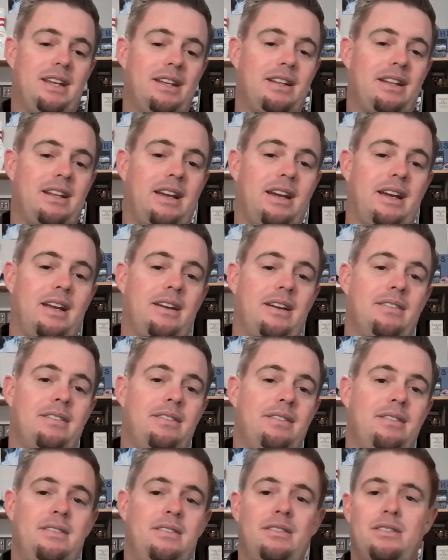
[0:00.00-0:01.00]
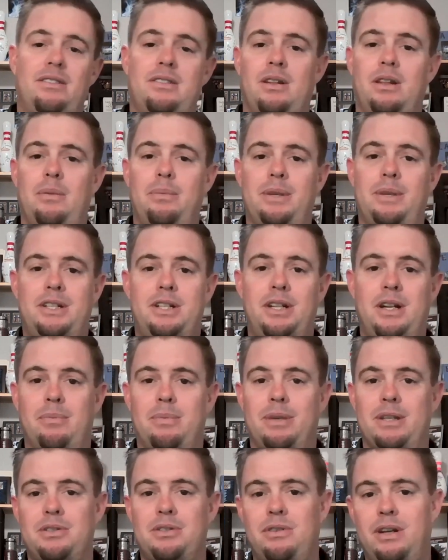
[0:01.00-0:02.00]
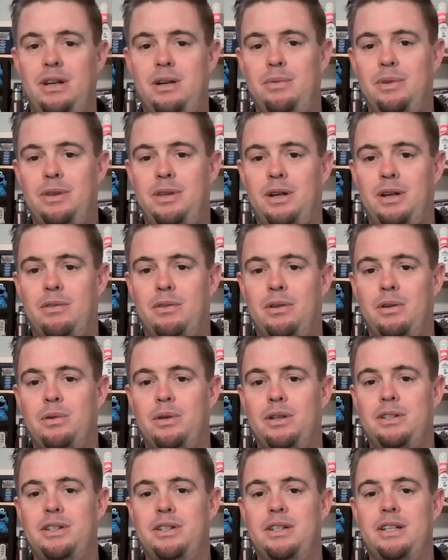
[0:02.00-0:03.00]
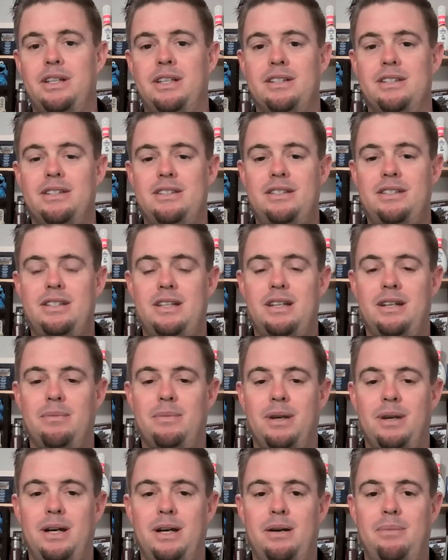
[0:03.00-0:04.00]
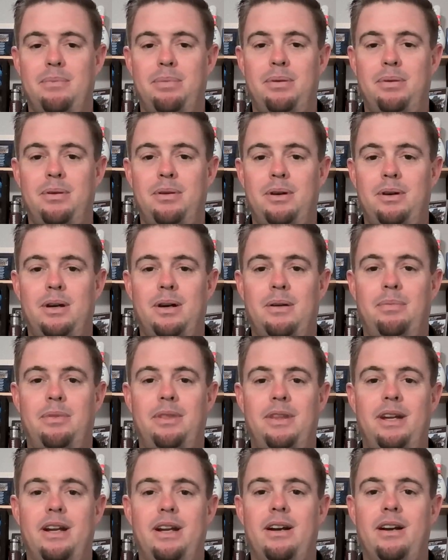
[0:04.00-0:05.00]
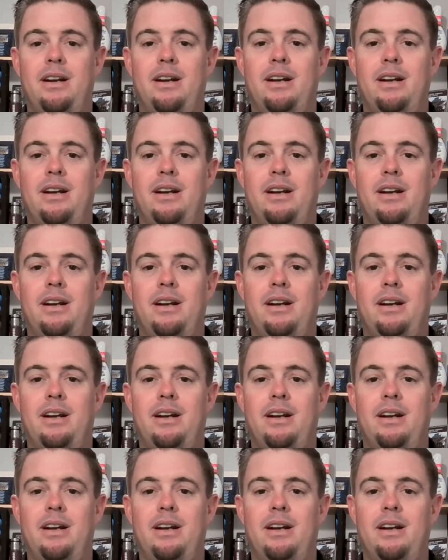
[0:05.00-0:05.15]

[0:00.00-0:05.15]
So let me share my screen with y'all real quick so you can see them up there.